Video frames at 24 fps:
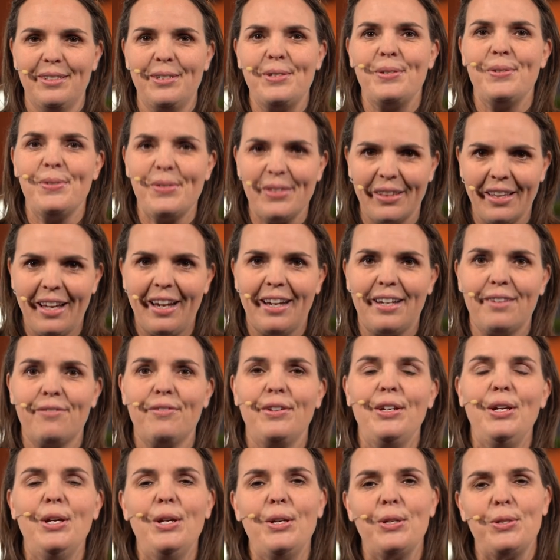whose life
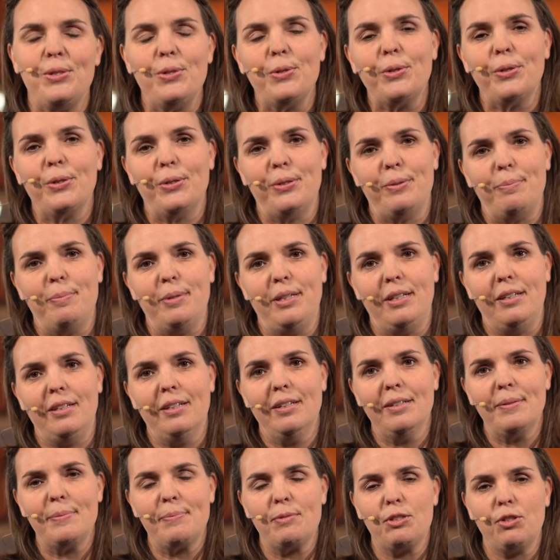you could
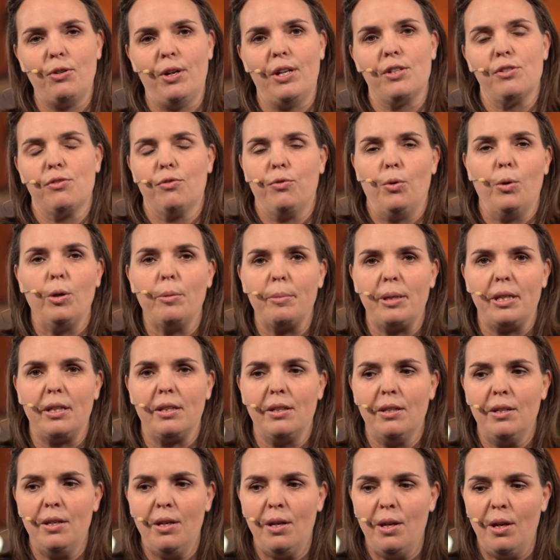be transforming
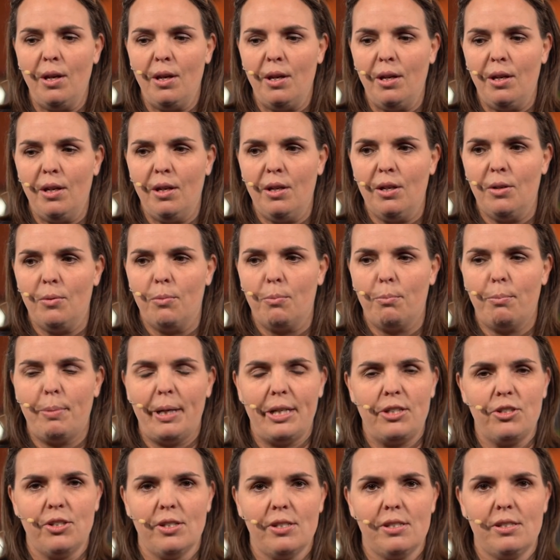by
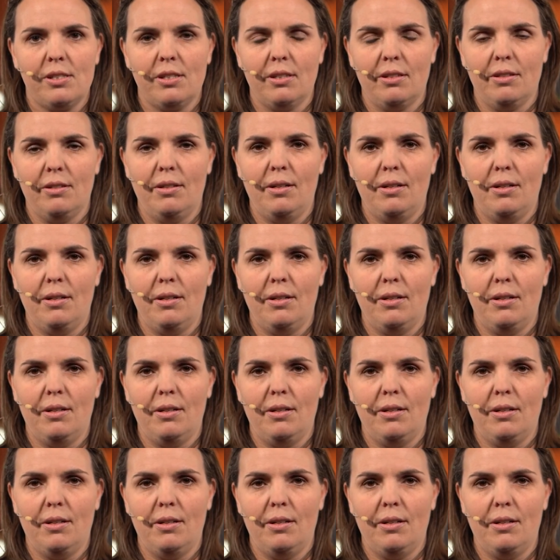just,